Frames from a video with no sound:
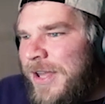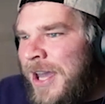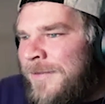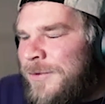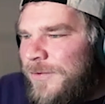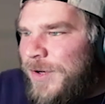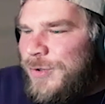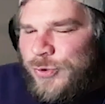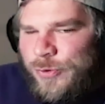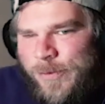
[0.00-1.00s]
they have to have won a
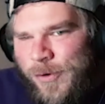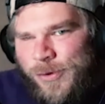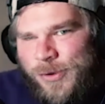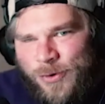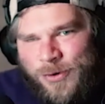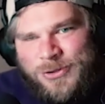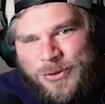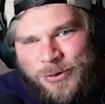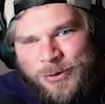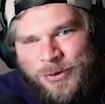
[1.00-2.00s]
Super Bowl in order
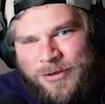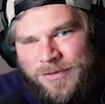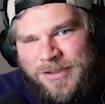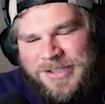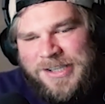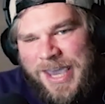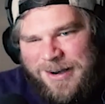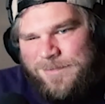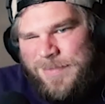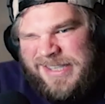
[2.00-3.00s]
to
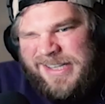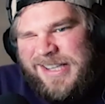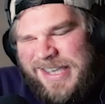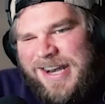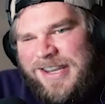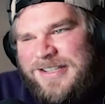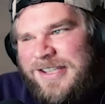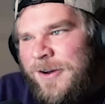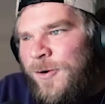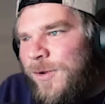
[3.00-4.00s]
get
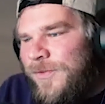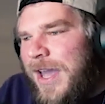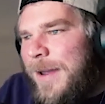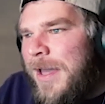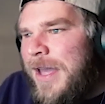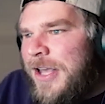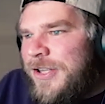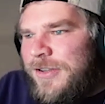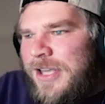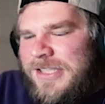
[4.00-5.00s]
into the Hall of Fame.
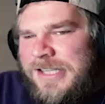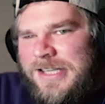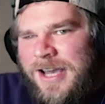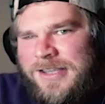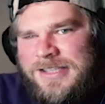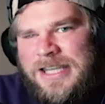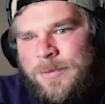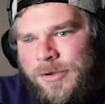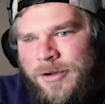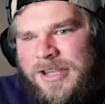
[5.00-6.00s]
So there's this other tier
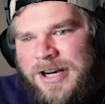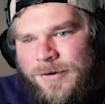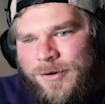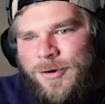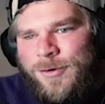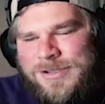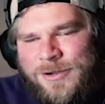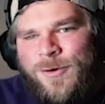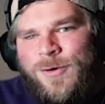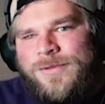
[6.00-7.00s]
below that everyone calls the
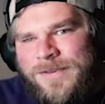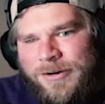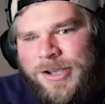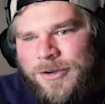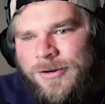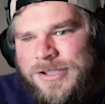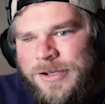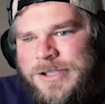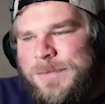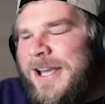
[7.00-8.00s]
Hall of Very Good.
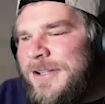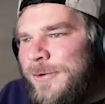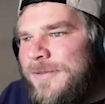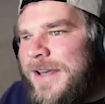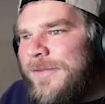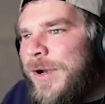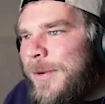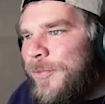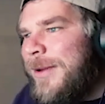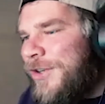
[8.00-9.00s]
So it's players who have never won
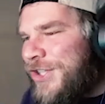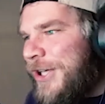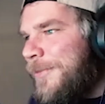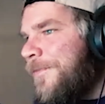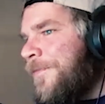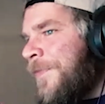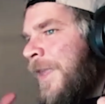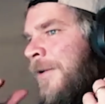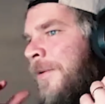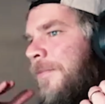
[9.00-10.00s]
a premiership,
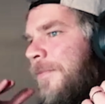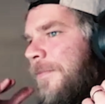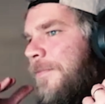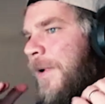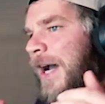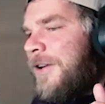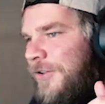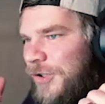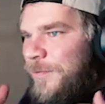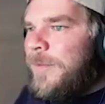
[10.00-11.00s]

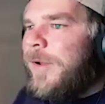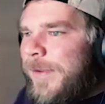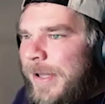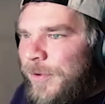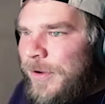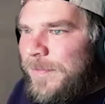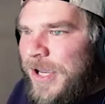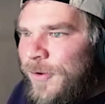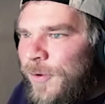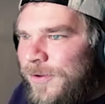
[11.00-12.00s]
but should probably be
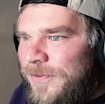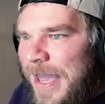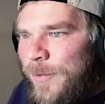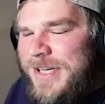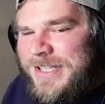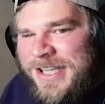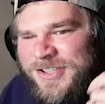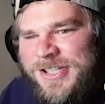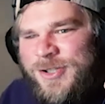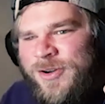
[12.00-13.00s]
in the Hall of Fame. We did
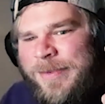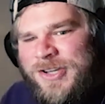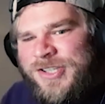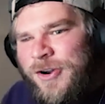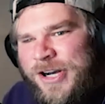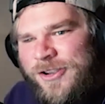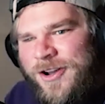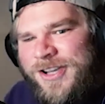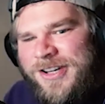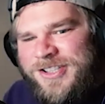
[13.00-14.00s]
just talk about Tony
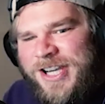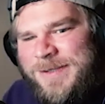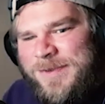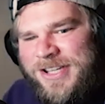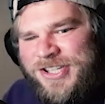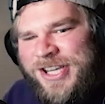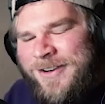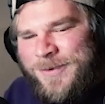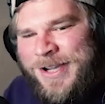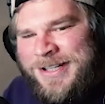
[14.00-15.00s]
Lockett. Jasper, did you
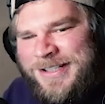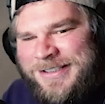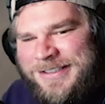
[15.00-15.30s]
have one?